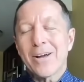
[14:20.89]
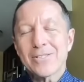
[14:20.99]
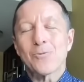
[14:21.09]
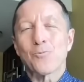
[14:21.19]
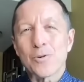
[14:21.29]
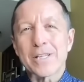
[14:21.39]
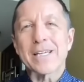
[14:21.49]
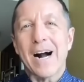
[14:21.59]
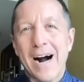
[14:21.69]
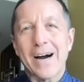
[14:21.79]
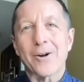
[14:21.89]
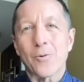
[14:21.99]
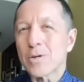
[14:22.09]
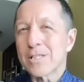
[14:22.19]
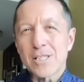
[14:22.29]
doesn't really
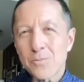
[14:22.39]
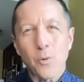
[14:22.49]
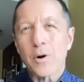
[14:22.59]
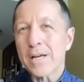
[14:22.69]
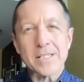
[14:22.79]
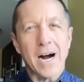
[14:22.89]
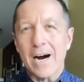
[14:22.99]
honor what this sport has